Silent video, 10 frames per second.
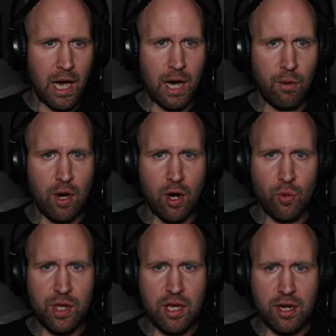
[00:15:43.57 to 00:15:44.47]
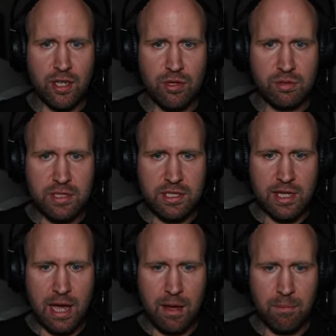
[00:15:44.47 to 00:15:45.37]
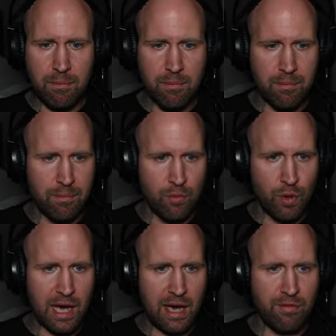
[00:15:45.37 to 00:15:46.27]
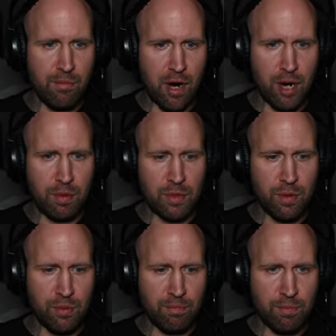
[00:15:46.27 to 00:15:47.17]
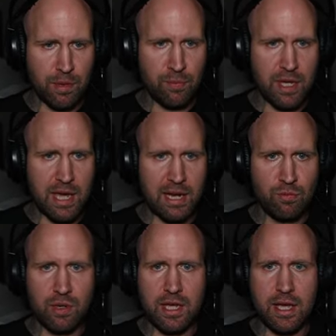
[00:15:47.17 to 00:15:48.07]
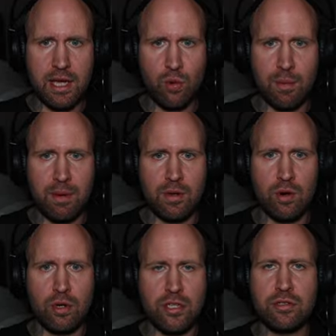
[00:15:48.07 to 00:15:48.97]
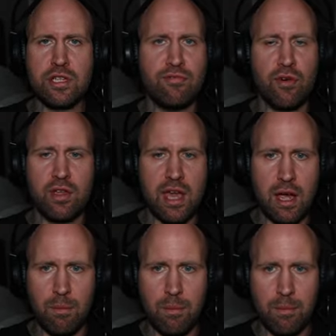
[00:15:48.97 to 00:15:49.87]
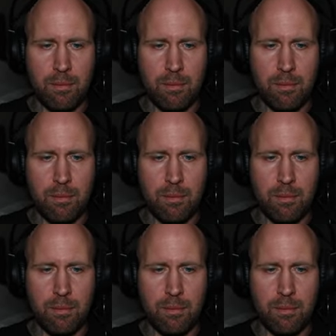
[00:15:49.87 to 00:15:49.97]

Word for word: how are we going to use this game? We have a marble, but we can't really equip it or use it for the game.